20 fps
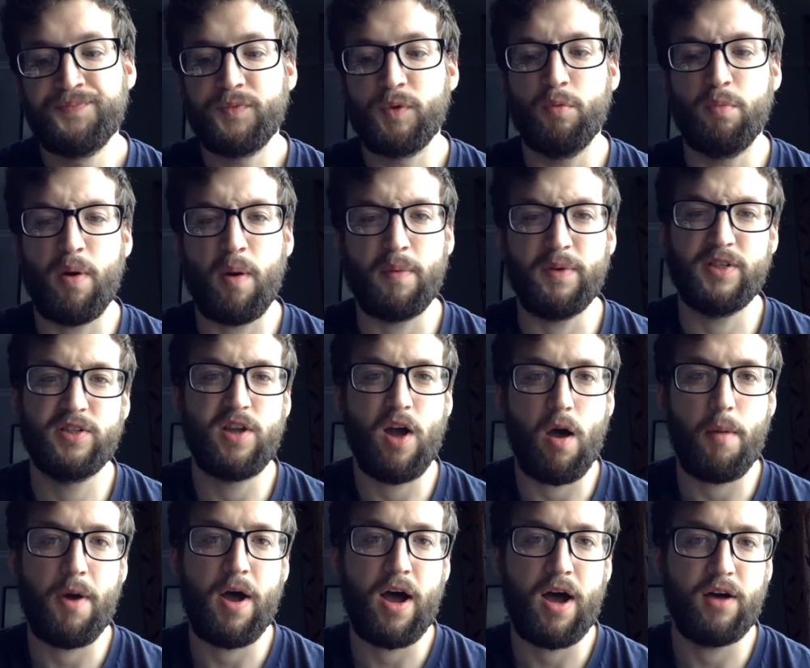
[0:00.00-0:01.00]
I'll probably
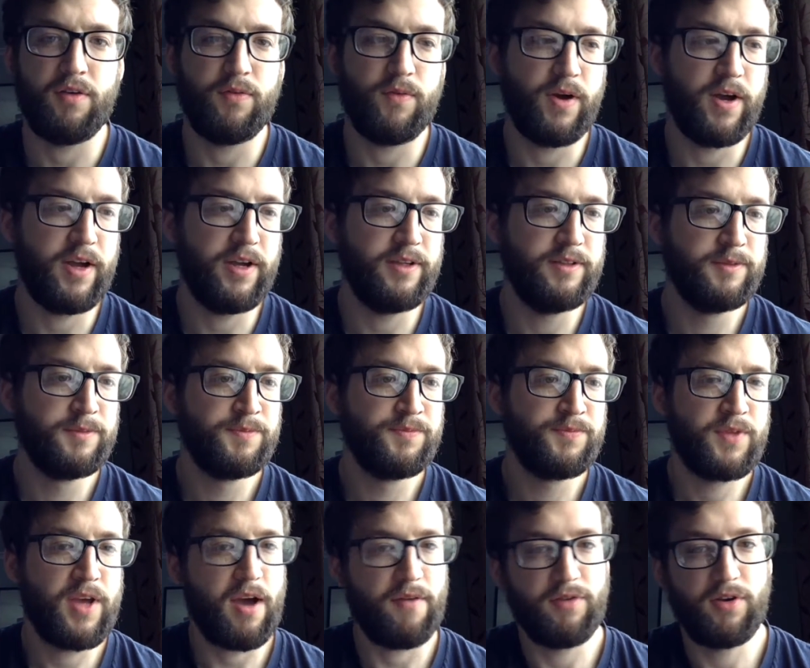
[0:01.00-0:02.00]
stop halfway,
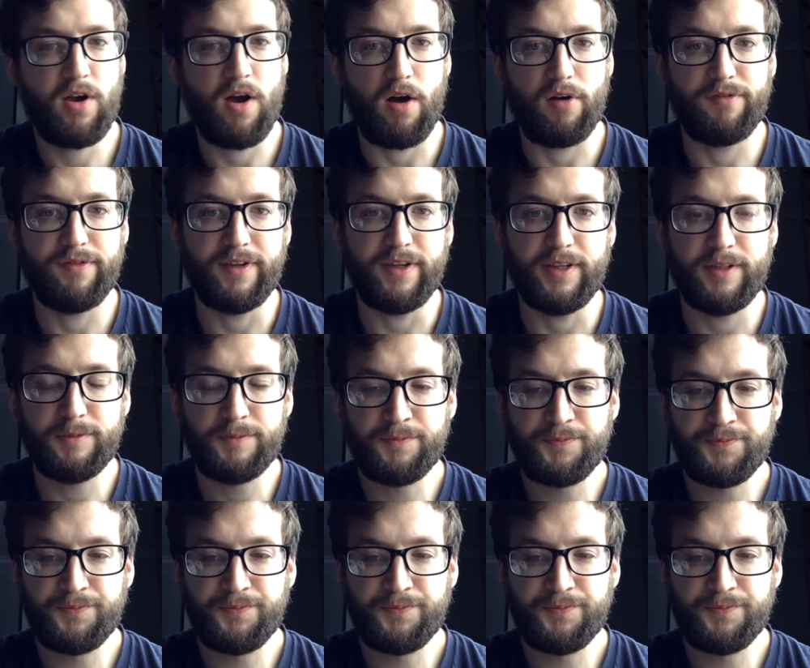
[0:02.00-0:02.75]
have a coffee.